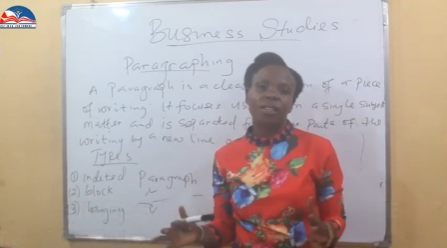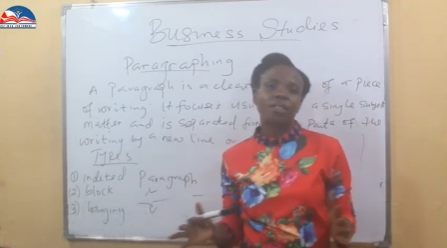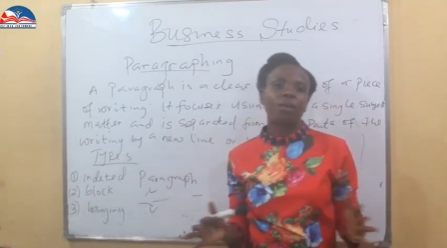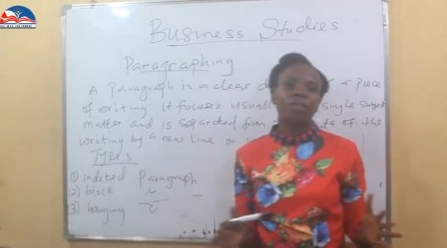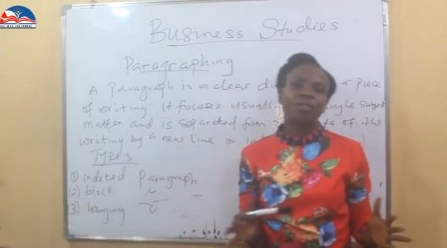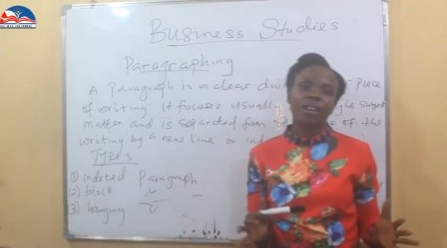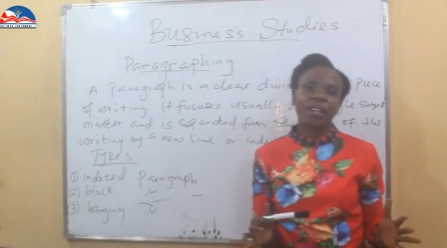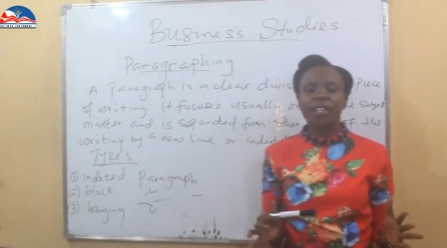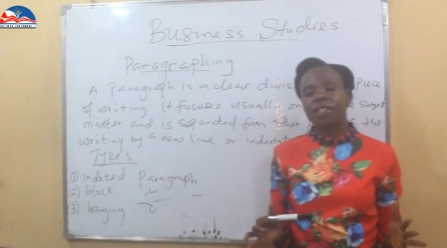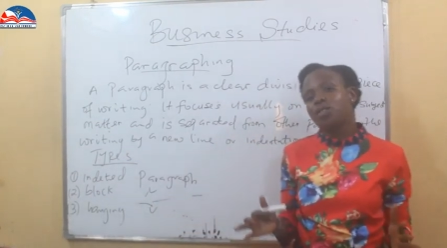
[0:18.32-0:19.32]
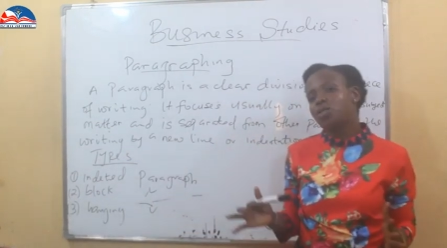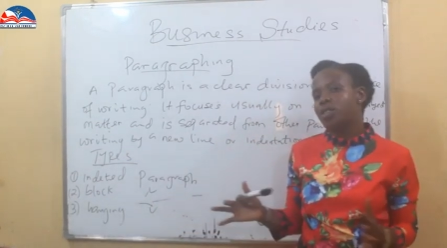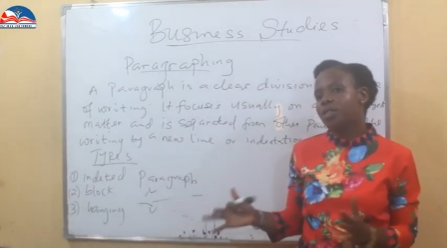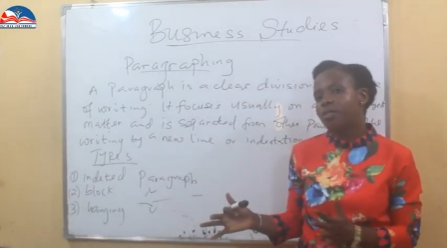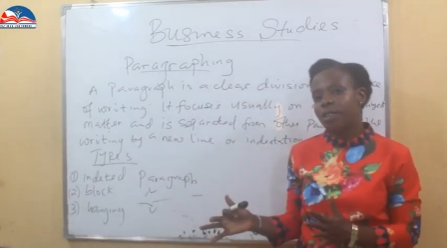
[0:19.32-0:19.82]
is subdivided into
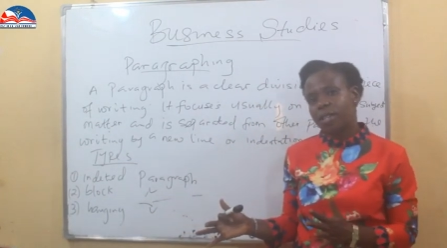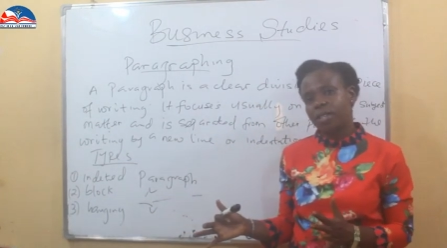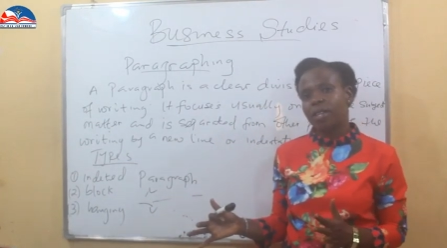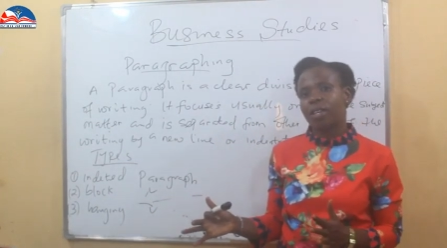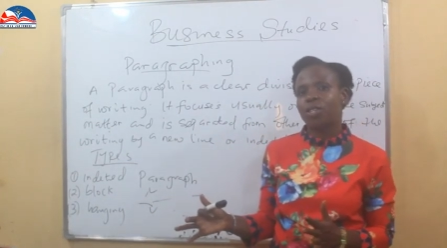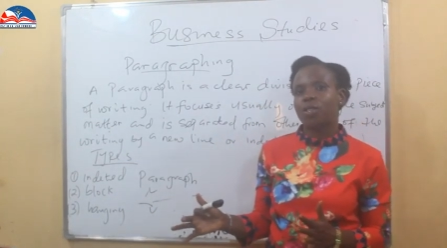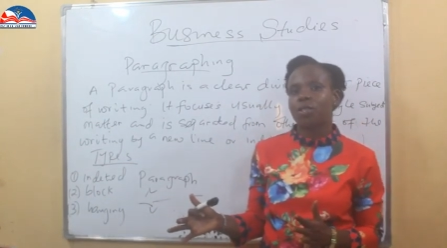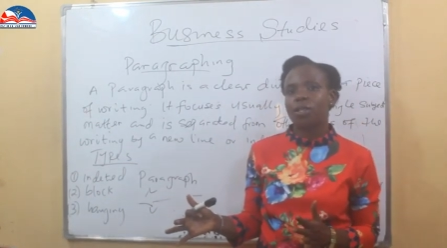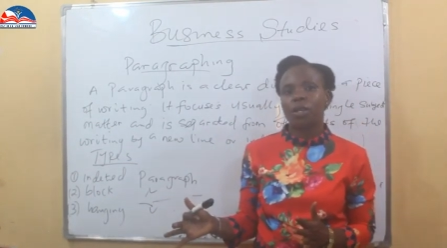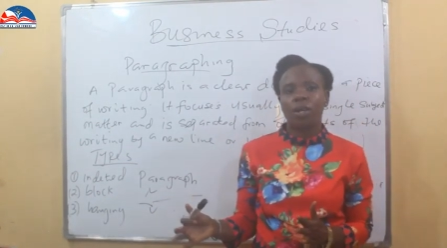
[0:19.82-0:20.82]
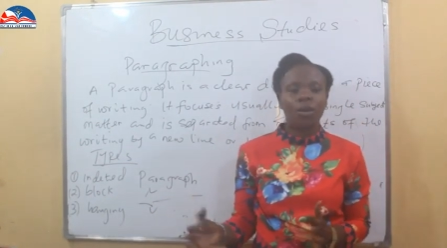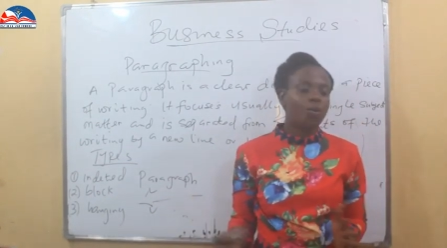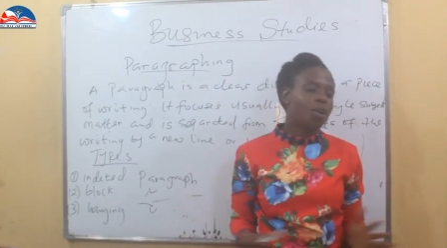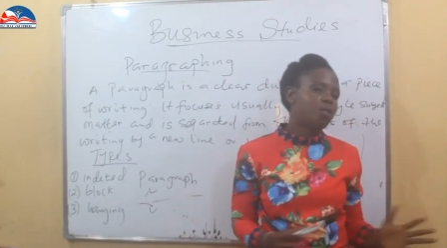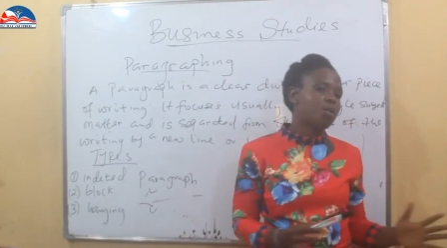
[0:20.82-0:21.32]
different sections.
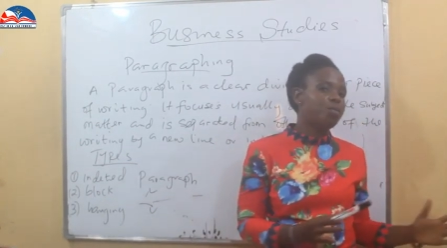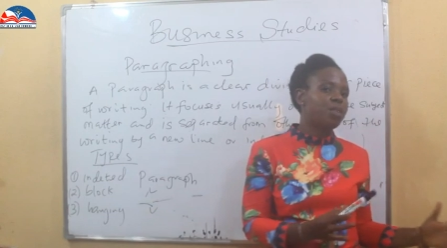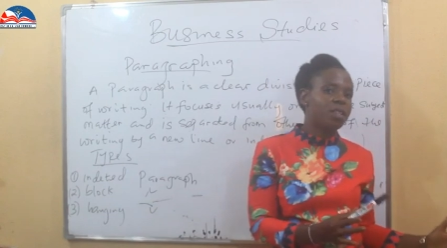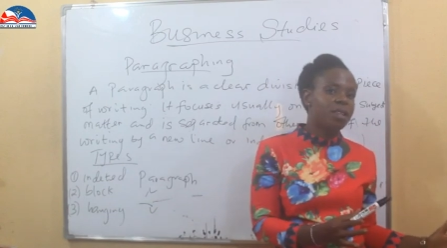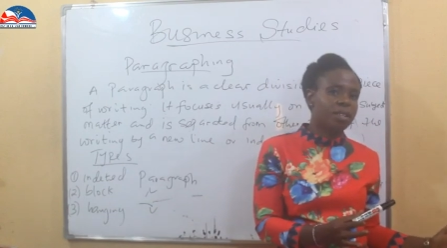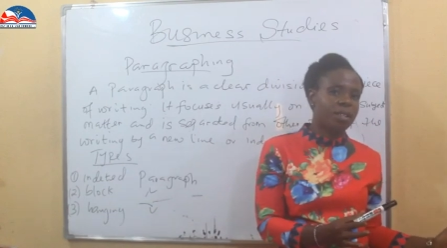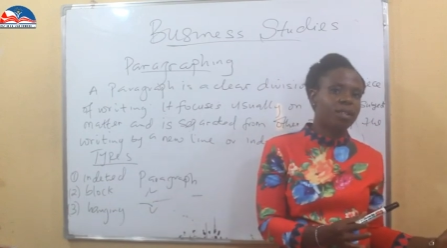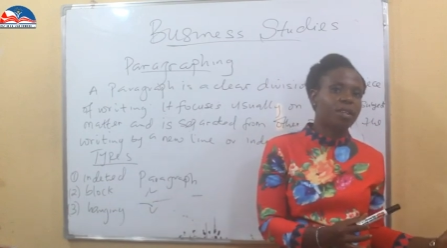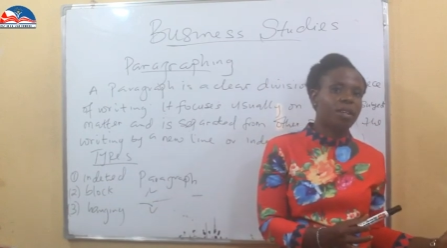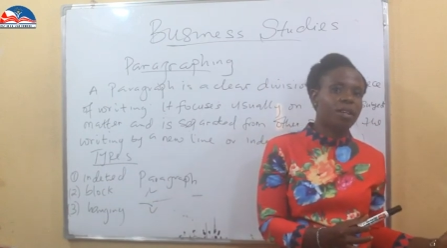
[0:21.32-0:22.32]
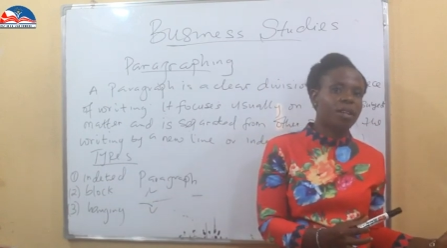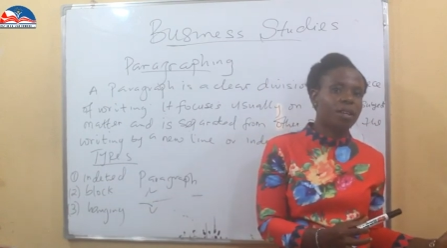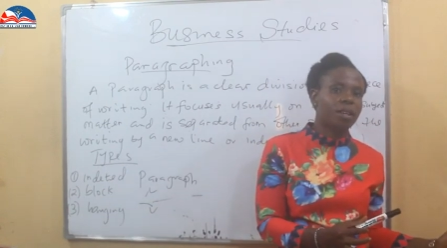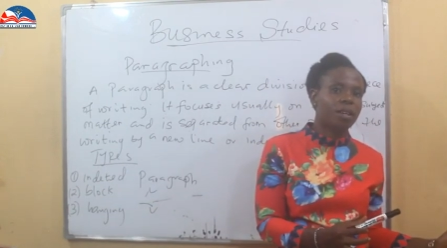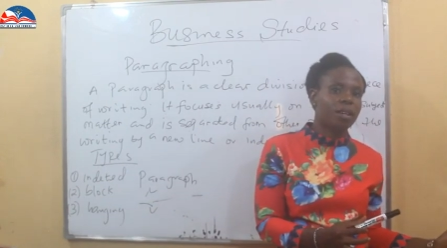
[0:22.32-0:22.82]
We have the business
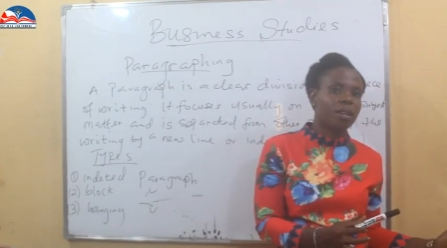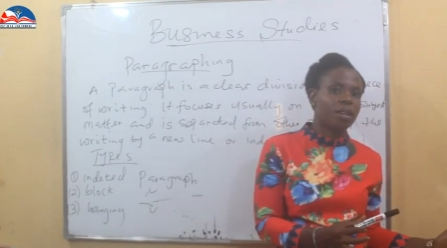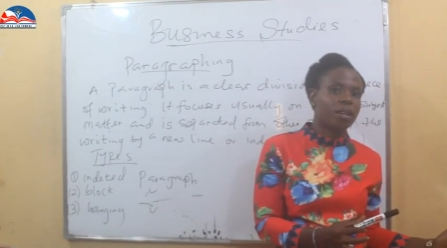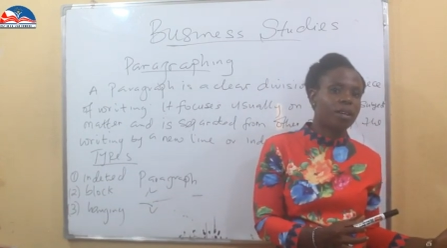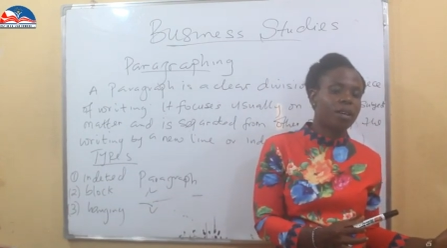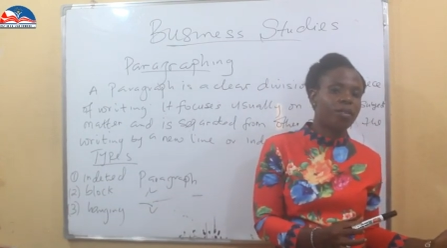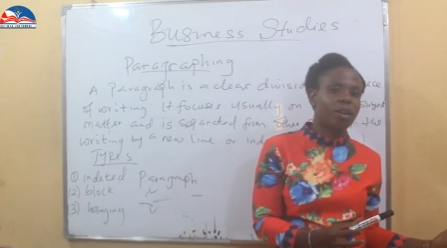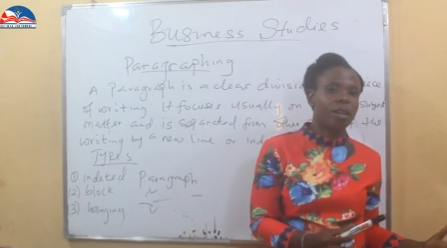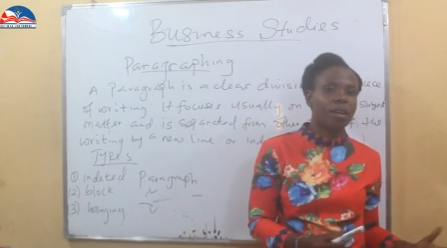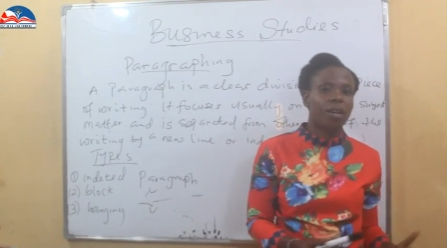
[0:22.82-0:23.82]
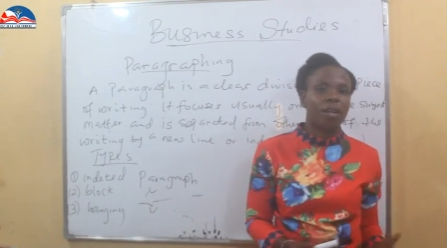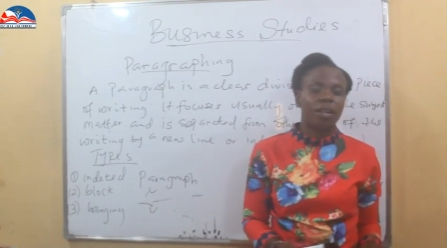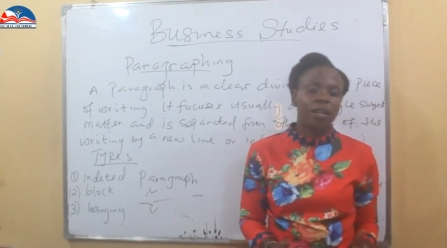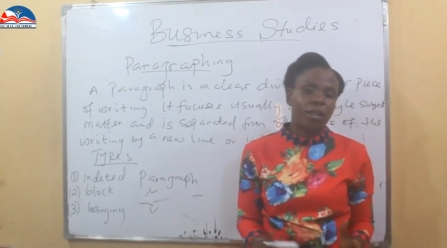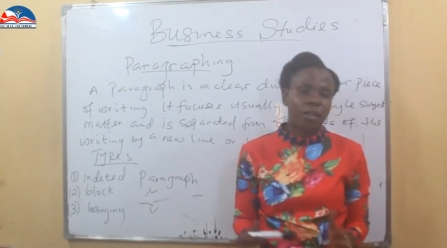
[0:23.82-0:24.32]
area,
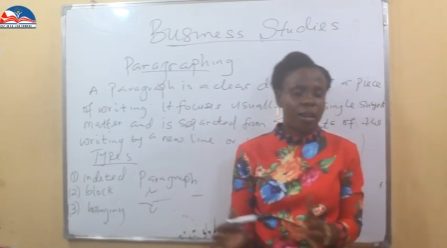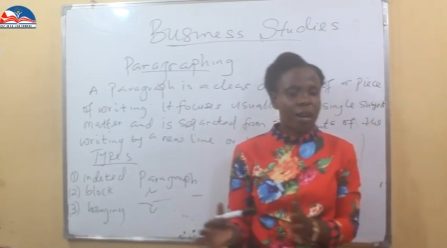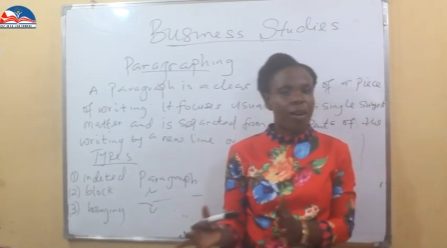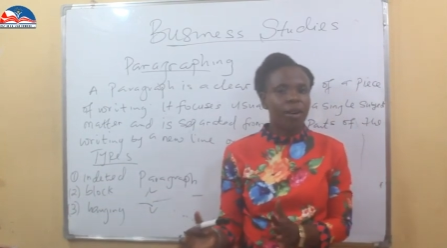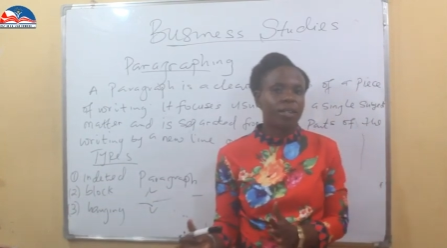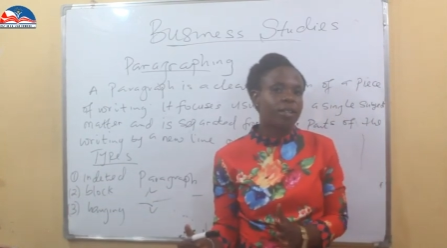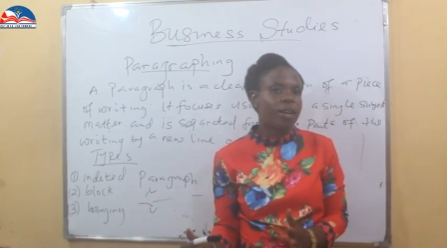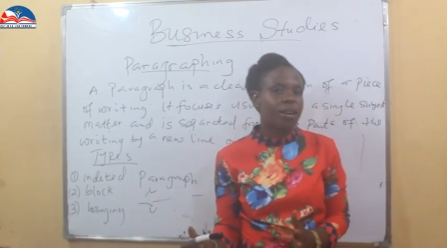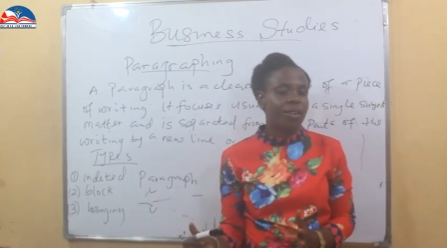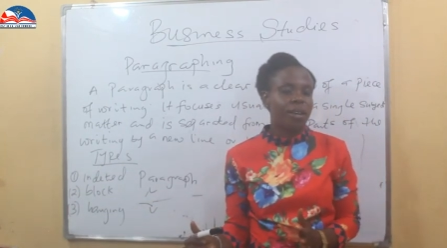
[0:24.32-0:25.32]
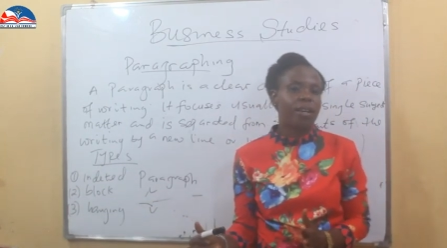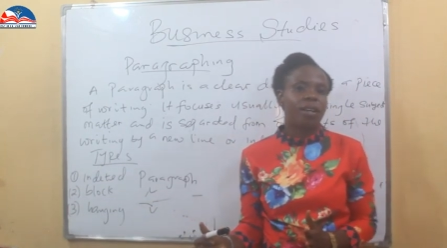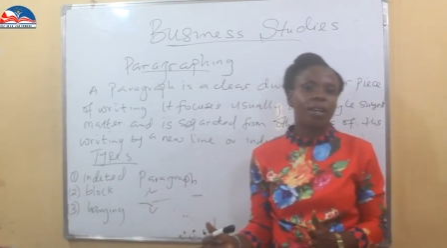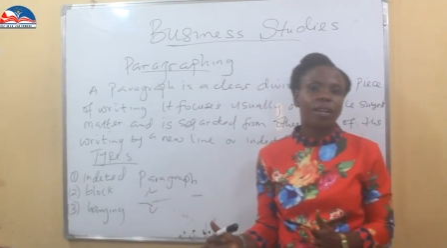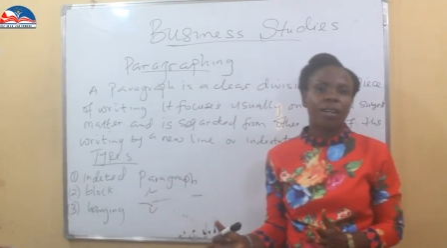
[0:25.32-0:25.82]
the character area,
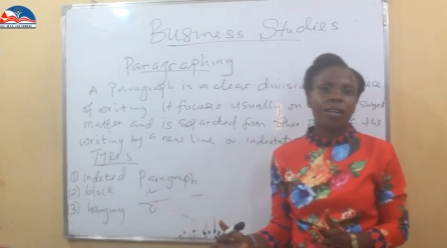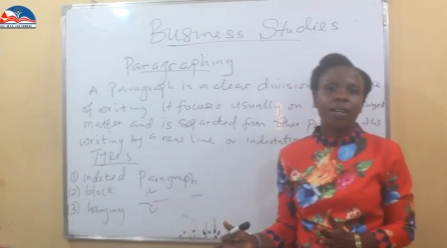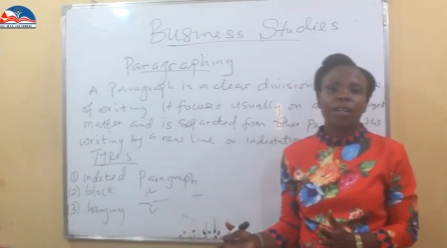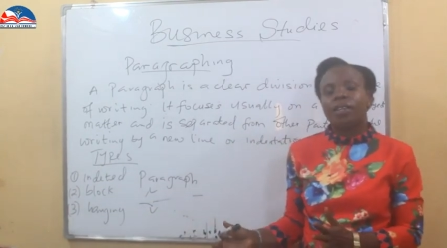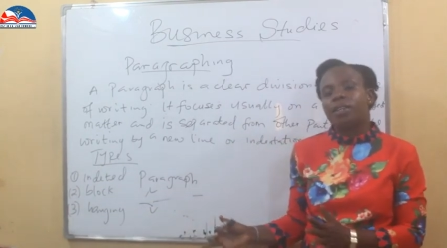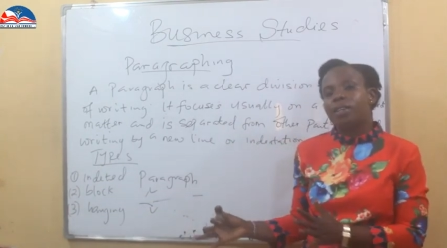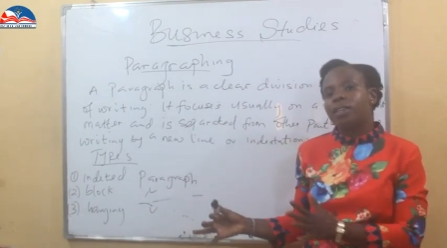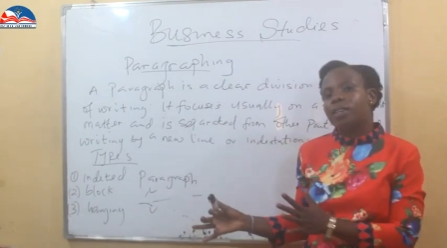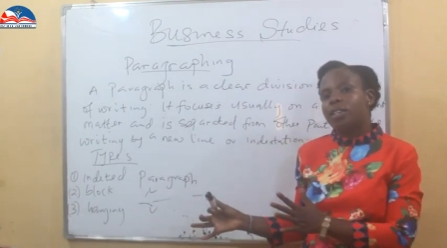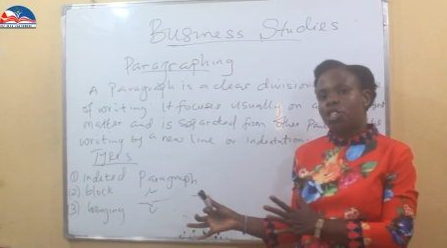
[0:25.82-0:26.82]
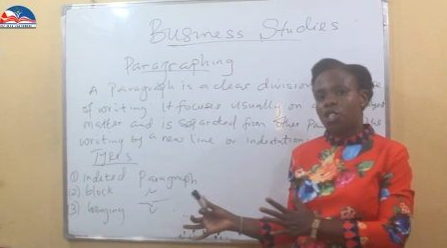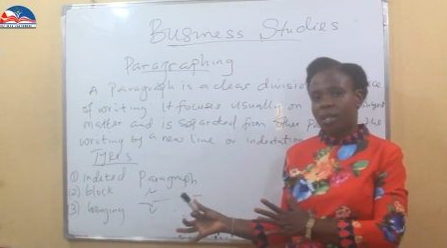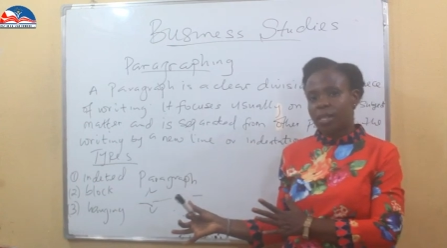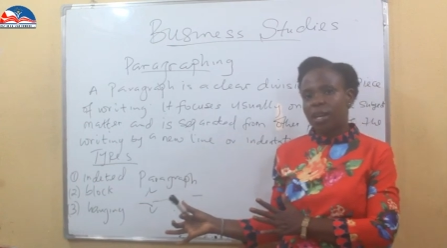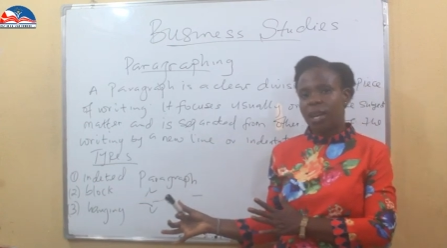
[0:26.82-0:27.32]
the
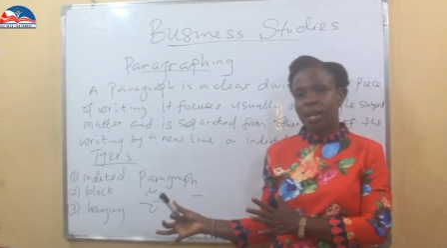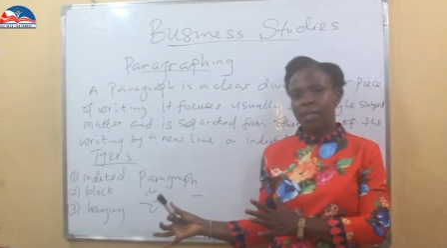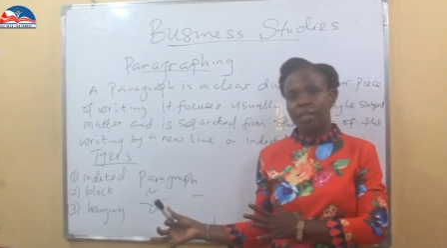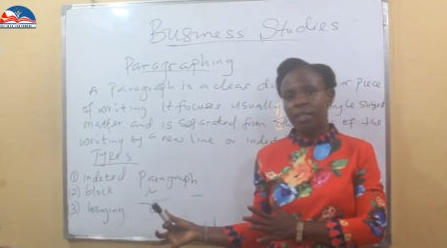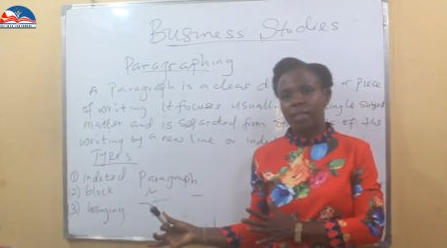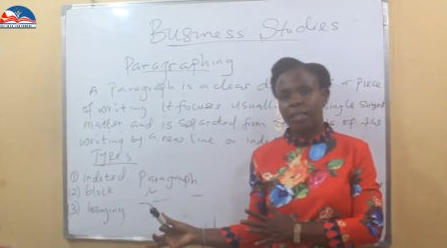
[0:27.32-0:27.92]
shorthand,